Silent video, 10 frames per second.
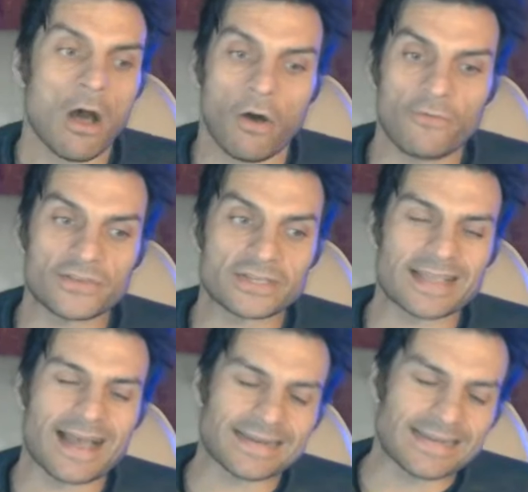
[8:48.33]
Obviously,
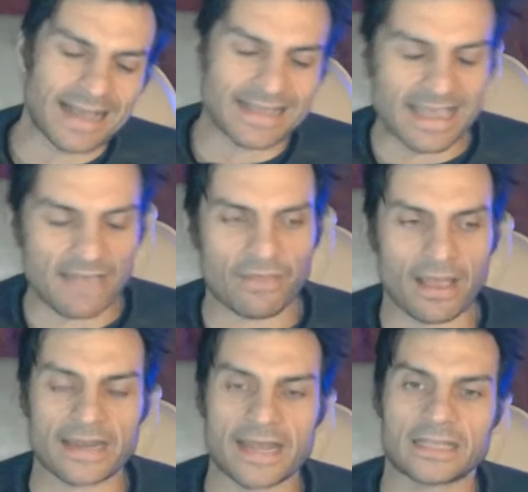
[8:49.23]
I gave
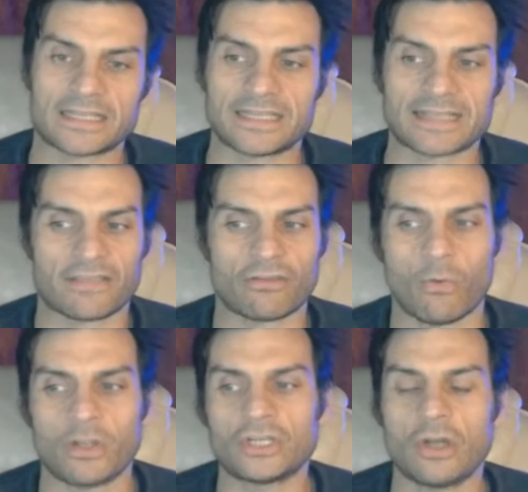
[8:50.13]
that analysis. I thought,
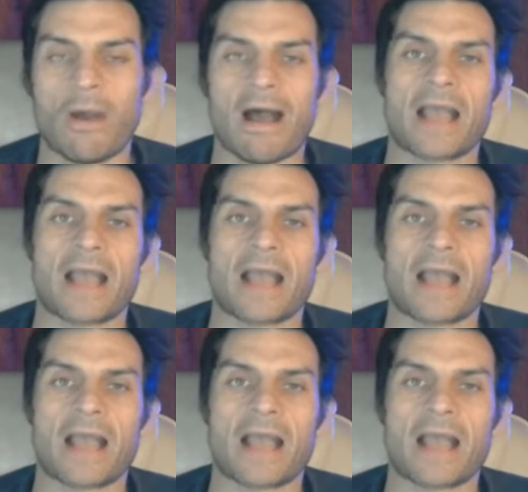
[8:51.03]
well, do you know what?